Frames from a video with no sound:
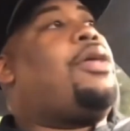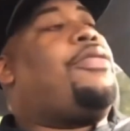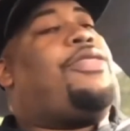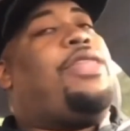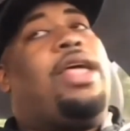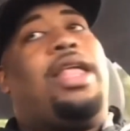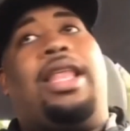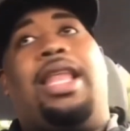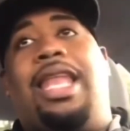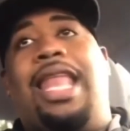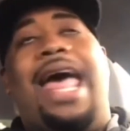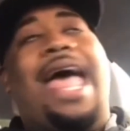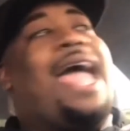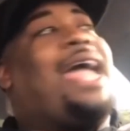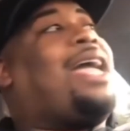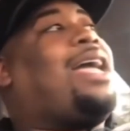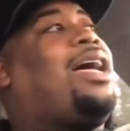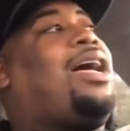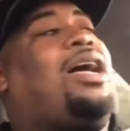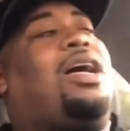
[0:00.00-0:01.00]
The
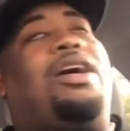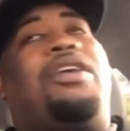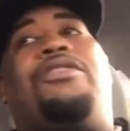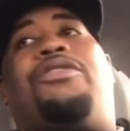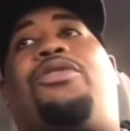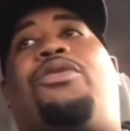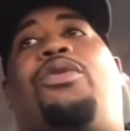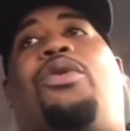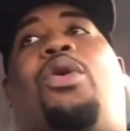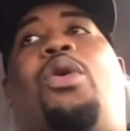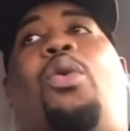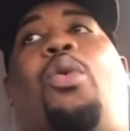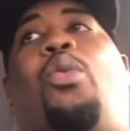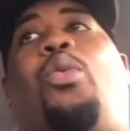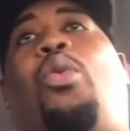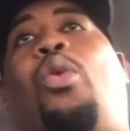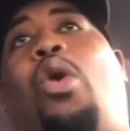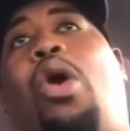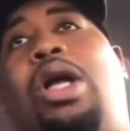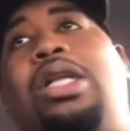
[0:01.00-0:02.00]
lack of
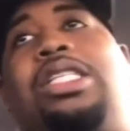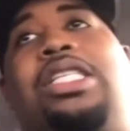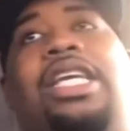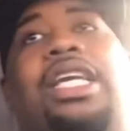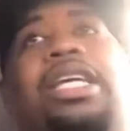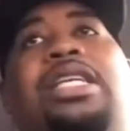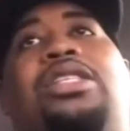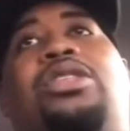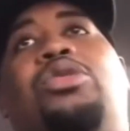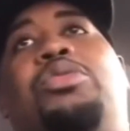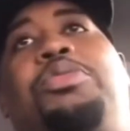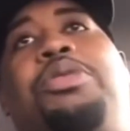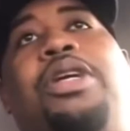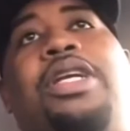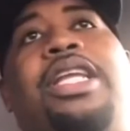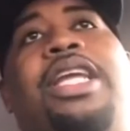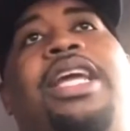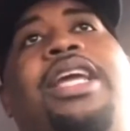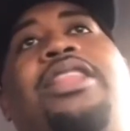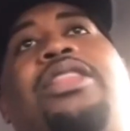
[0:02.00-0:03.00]
wanting to
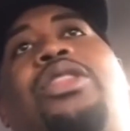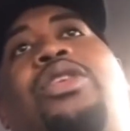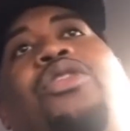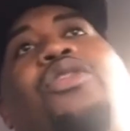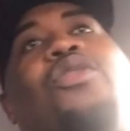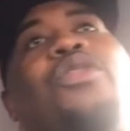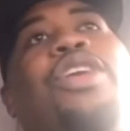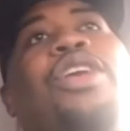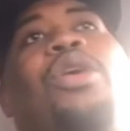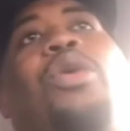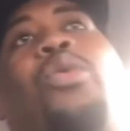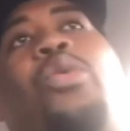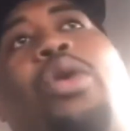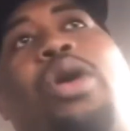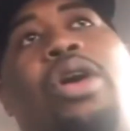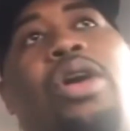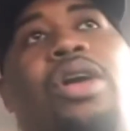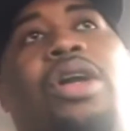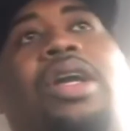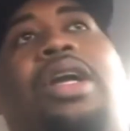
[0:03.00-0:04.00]
put in the real
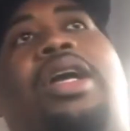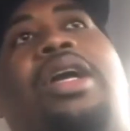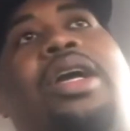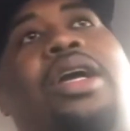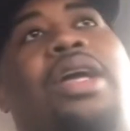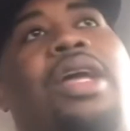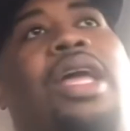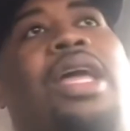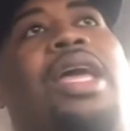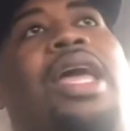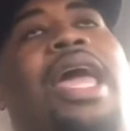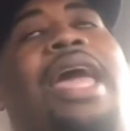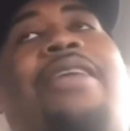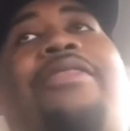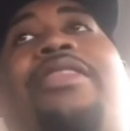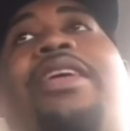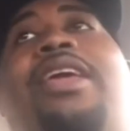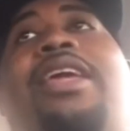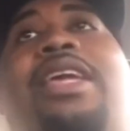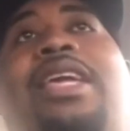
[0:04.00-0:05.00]
work
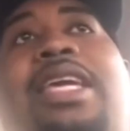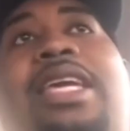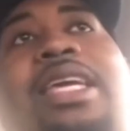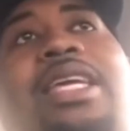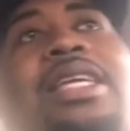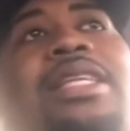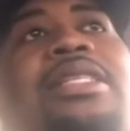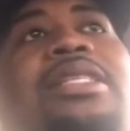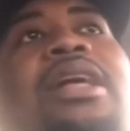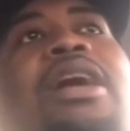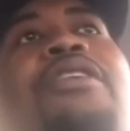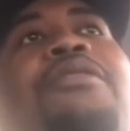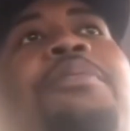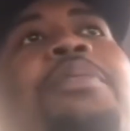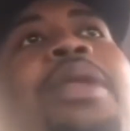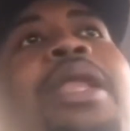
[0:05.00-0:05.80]
and the ease of